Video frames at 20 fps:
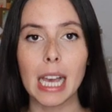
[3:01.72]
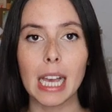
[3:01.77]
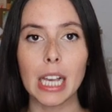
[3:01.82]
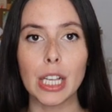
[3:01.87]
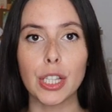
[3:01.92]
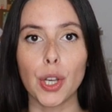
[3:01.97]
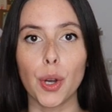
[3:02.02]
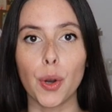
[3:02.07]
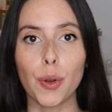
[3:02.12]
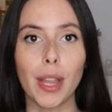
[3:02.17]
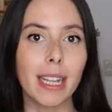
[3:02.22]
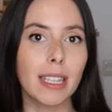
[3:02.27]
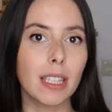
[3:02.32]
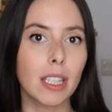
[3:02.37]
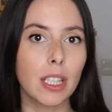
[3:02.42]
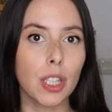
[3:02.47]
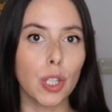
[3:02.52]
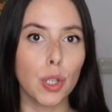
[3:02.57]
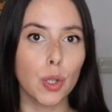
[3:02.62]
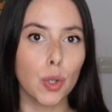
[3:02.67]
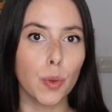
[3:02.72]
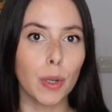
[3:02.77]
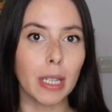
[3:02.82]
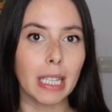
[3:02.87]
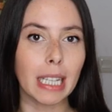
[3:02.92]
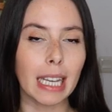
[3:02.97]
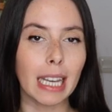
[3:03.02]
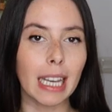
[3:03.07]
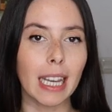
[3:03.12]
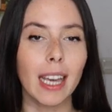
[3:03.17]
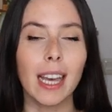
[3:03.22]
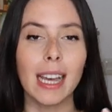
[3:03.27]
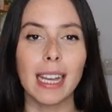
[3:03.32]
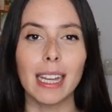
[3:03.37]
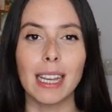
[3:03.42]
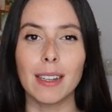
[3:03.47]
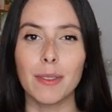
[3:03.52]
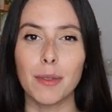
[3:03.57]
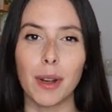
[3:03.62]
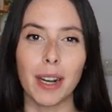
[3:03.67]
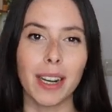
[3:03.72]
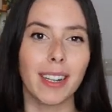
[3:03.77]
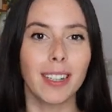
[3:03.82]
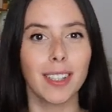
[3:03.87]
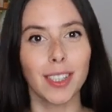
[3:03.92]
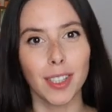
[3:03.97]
So that's usually where